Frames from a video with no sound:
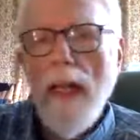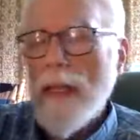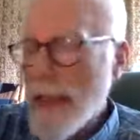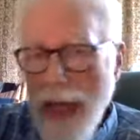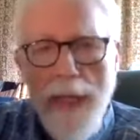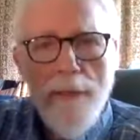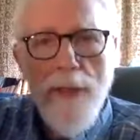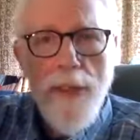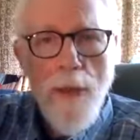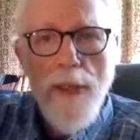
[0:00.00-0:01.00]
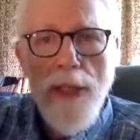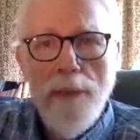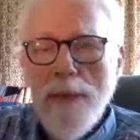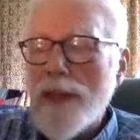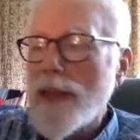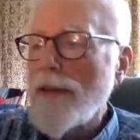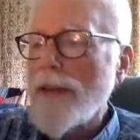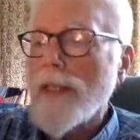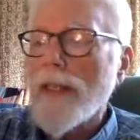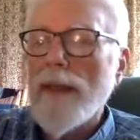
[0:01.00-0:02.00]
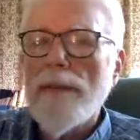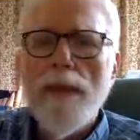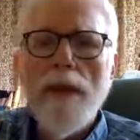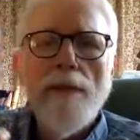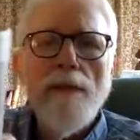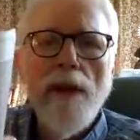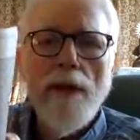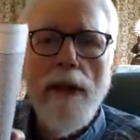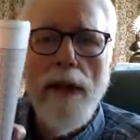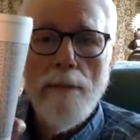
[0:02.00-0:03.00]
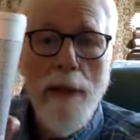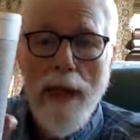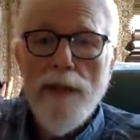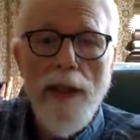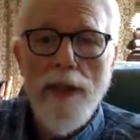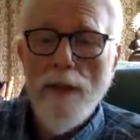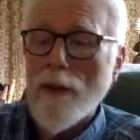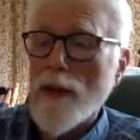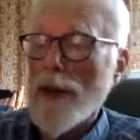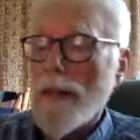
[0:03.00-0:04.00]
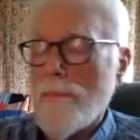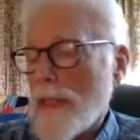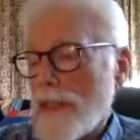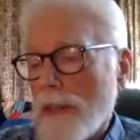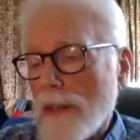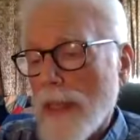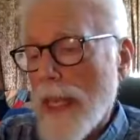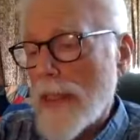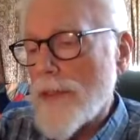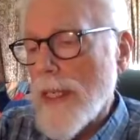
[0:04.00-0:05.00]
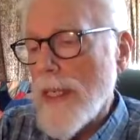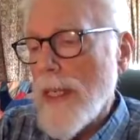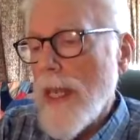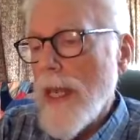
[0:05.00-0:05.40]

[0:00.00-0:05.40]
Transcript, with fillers: lot of Enochian material, very basic Enochian material actually,